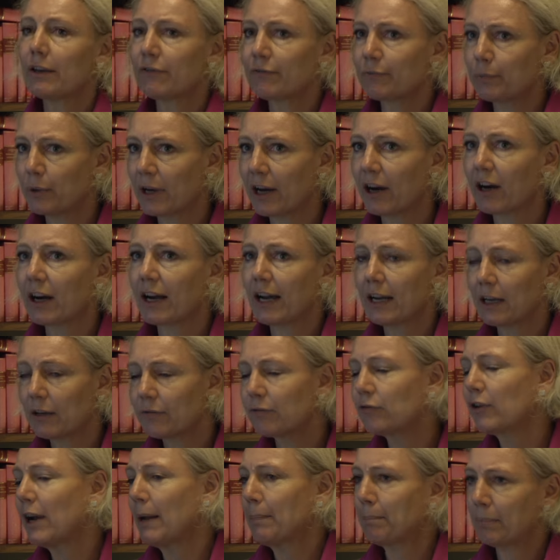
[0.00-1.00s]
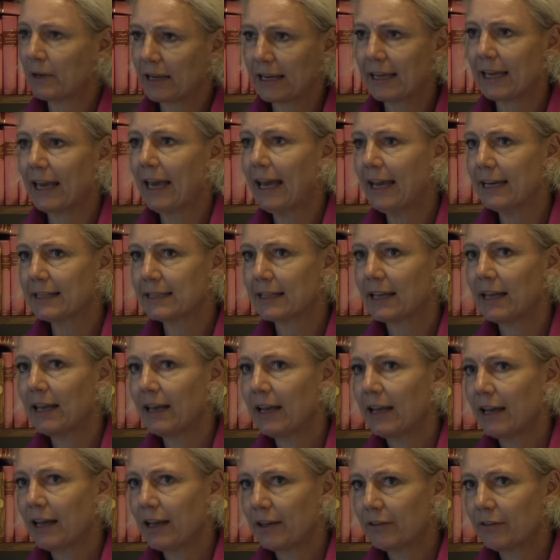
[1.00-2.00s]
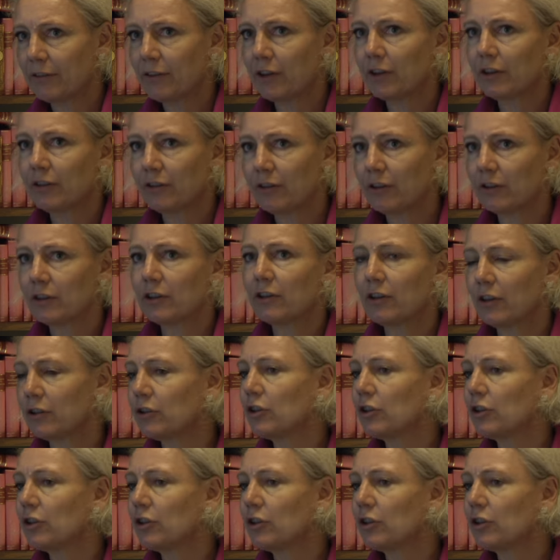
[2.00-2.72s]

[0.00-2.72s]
we are kind of replicate the